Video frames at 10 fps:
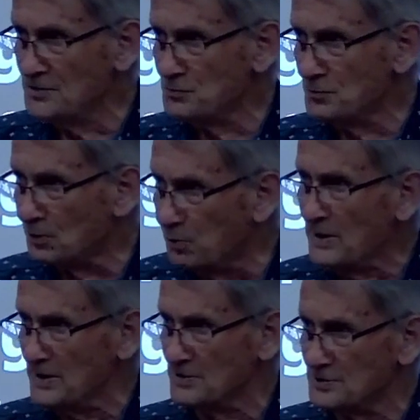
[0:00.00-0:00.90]

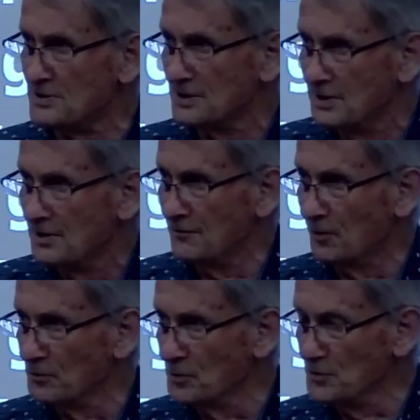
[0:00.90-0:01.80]
request
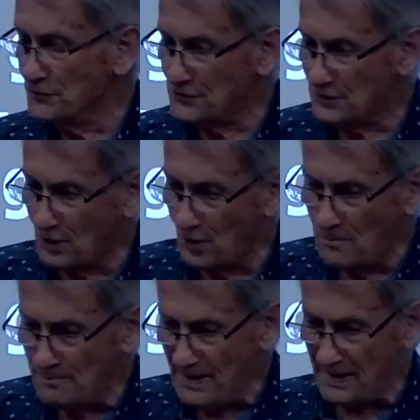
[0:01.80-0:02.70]
for Ruth to go
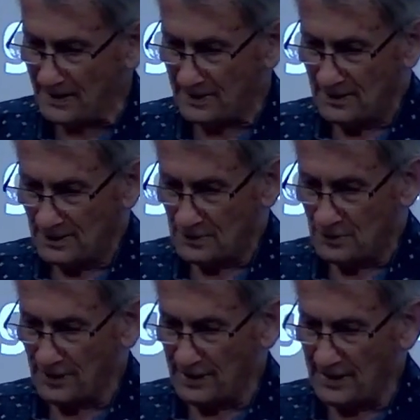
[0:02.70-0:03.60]
back to
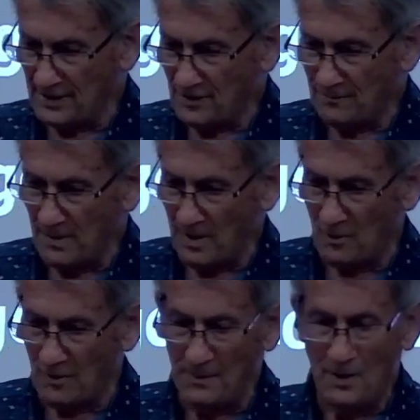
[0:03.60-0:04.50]
the land of
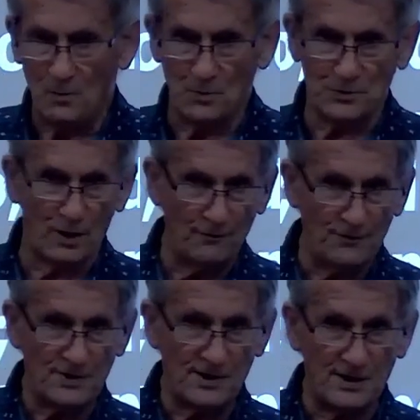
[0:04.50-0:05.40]
Moab was
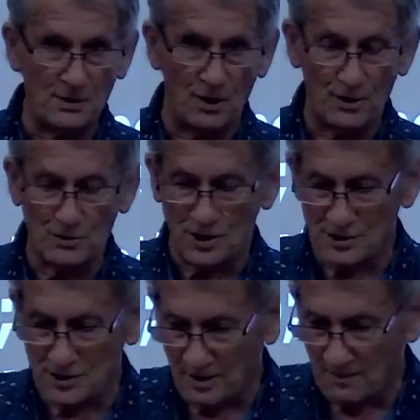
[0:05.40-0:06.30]
obviously not
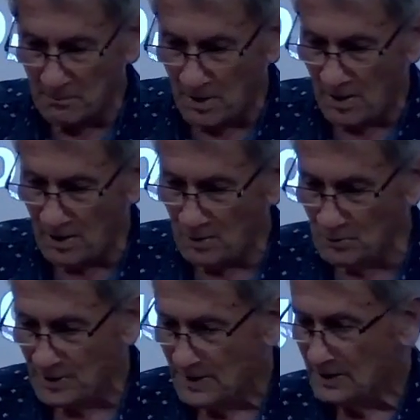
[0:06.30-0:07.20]
just a
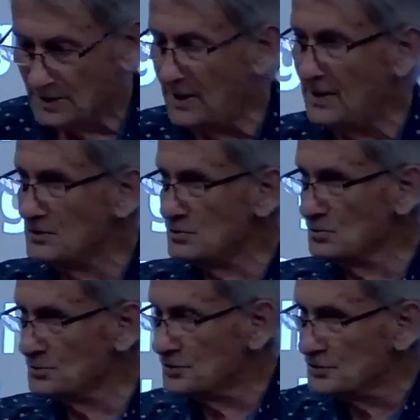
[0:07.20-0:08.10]
mild,
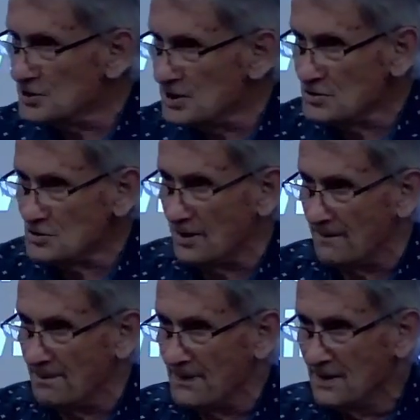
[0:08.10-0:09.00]
casual
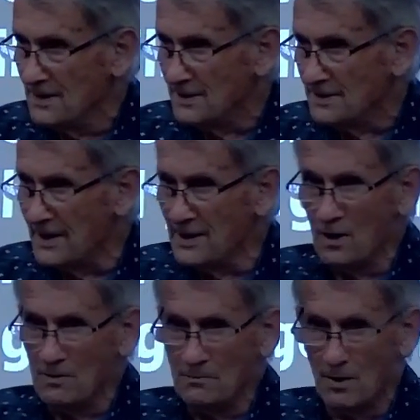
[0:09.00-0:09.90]
suggestion.
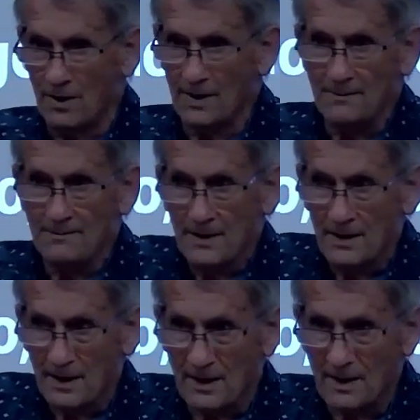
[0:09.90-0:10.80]
Naomi
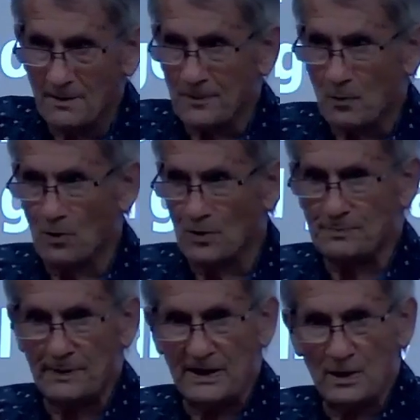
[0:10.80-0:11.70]
was
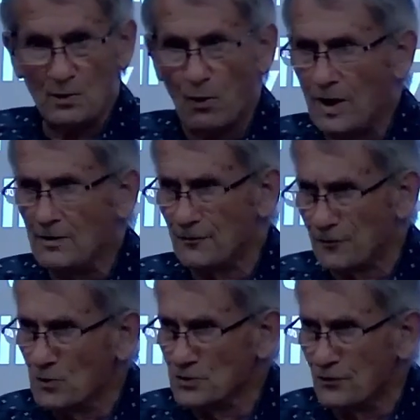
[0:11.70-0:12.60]
being quite
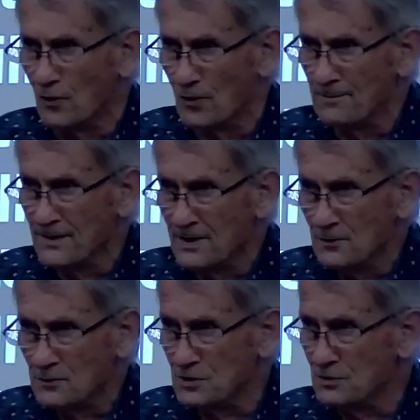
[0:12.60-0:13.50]
forceful.
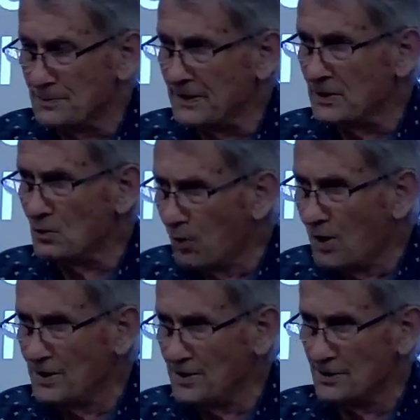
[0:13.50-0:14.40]
She was being
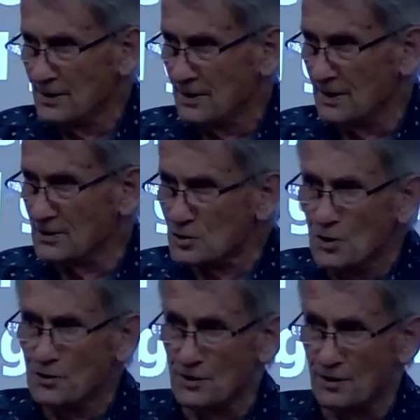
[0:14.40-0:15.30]
quite
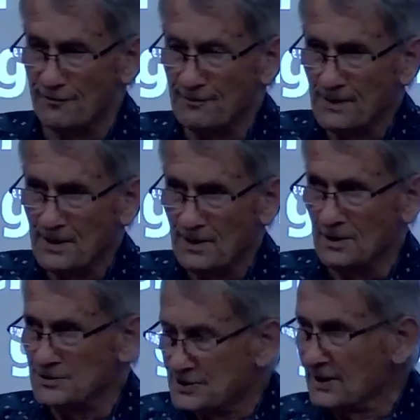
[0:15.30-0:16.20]
assertive
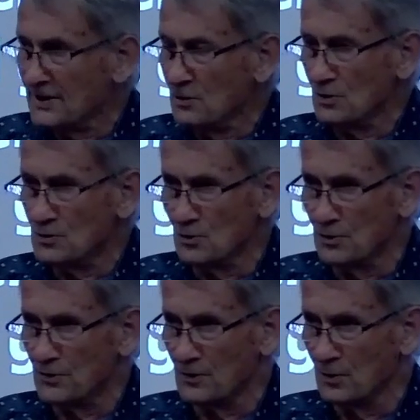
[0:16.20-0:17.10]
in telling her
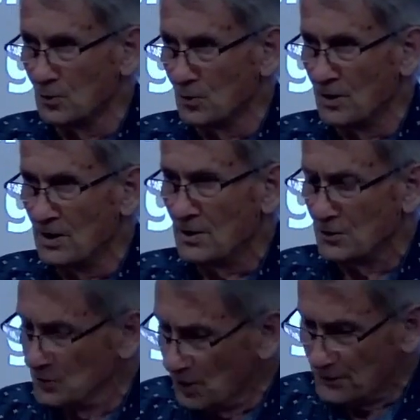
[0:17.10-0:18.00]
daughter-in-law
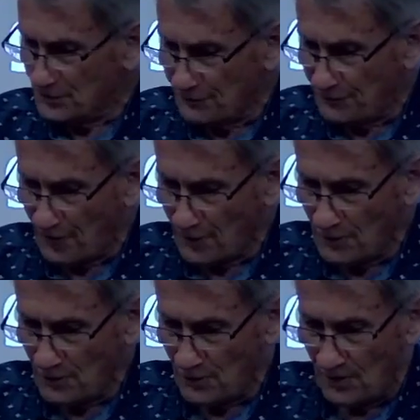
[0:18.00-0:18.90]
not to follow
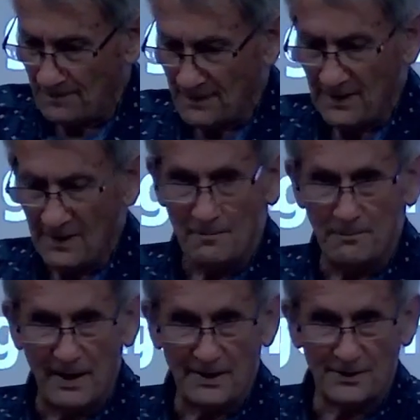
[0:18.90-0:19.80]
her.
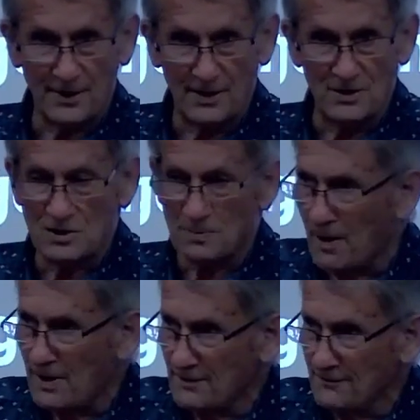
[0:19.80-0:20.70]
But in
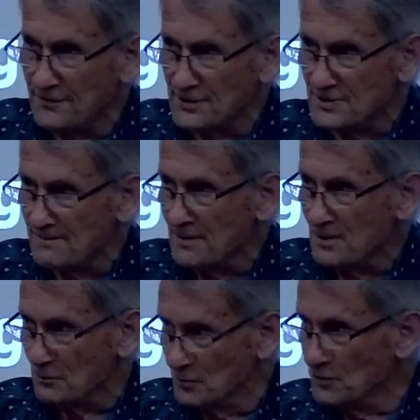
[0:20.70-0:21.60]
spite of this,
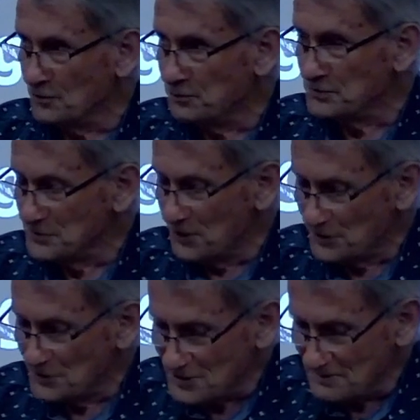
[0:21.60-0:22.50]
Ruth was not
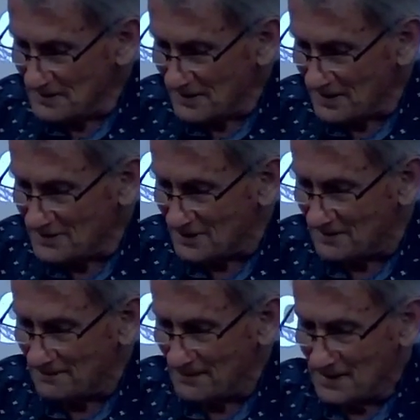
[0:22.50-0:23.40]
intimidated.
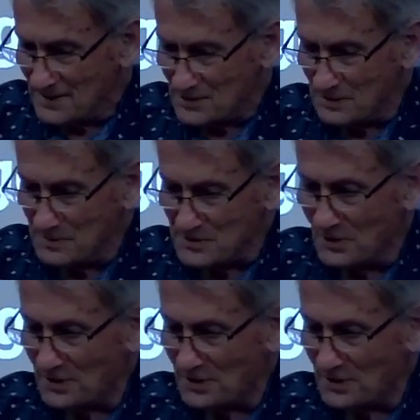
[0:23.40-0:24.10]
She was not